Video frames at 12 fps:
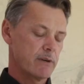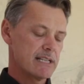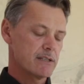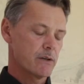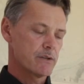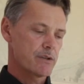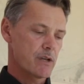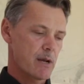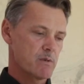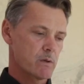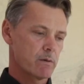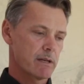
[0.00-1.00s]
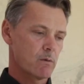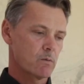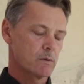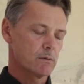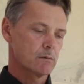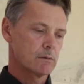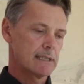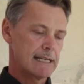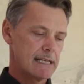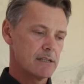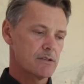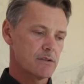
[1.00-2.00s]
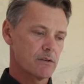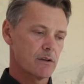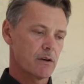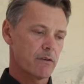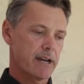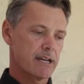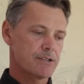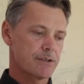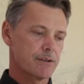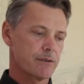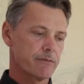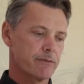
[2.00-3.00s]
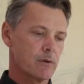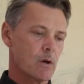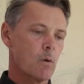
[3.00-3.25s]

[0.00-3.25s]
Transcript: research that I'm doing will lead to the creation of